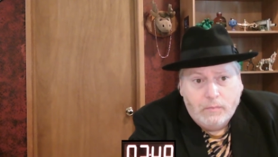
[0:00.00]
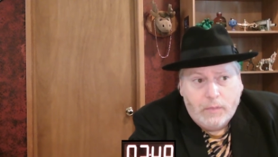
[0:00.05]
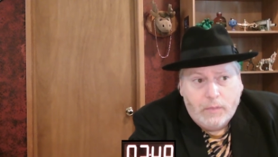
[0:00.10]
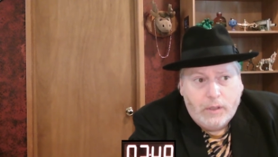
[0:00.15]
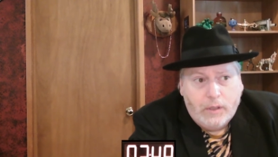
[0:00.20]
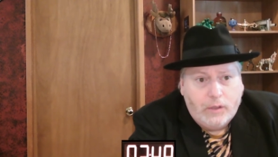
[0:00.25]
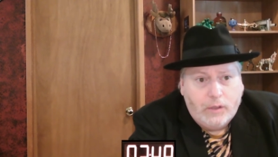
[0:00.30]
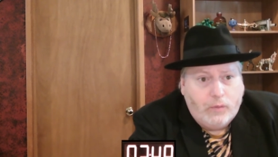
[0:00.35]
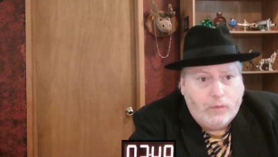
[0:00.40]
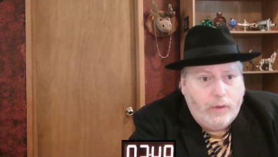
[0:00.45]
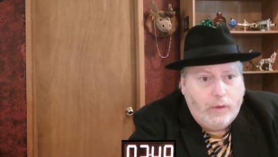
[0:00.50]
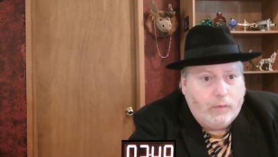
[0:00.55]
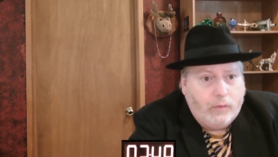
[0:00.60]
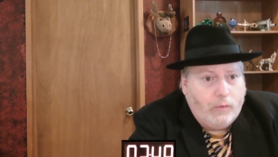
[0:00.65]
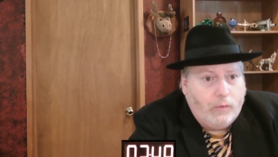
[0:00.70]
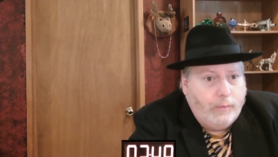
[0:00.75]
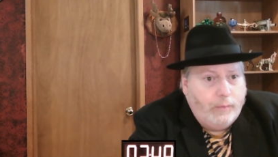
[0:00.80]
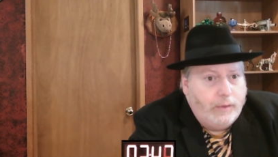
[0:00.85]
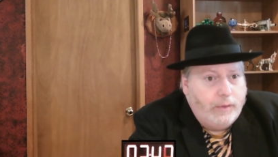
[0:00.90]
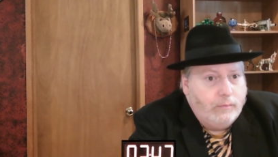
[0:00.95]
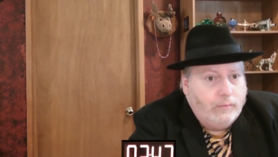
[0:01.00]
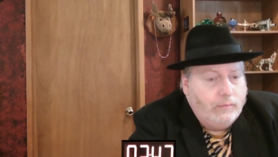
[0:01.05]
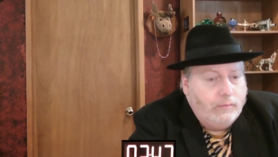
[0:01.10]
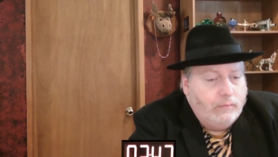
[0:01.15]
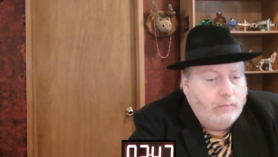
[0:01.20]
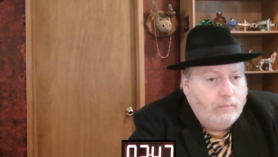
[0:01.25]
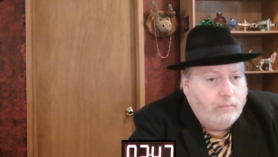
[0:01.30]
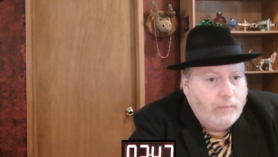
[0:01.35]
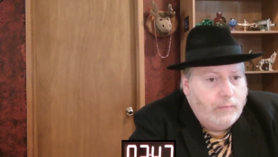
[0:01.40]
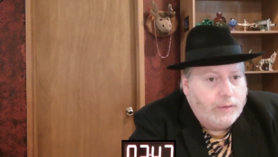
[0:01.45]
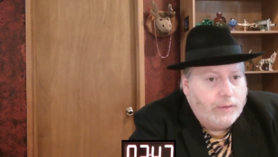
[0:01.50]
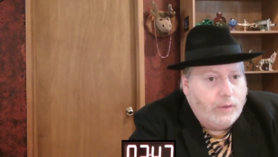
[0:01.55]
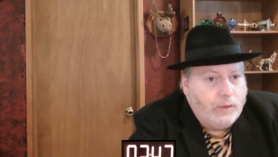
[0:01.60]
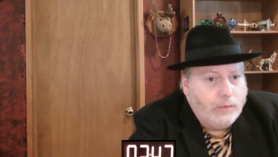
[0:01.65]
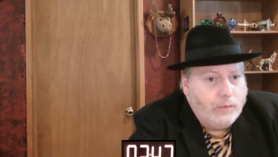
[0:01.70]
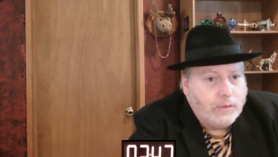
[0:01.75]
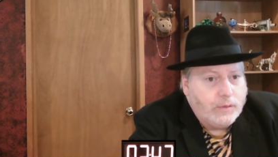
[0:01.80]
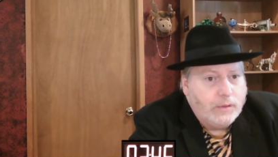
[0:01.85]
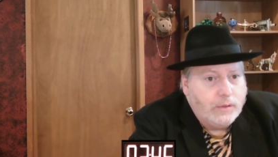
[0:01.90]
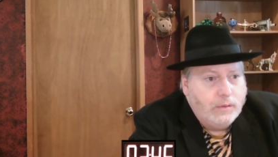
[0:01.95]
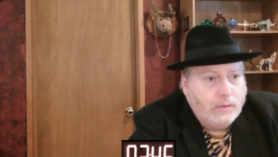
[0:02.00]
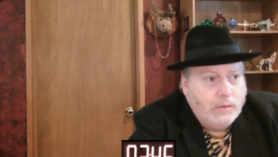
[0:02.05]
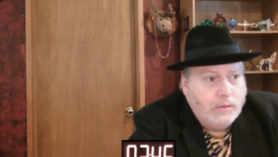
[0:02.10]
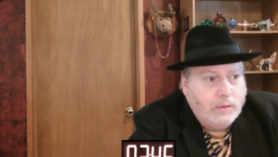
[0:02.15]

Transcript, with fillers: in Greek Roman mythos.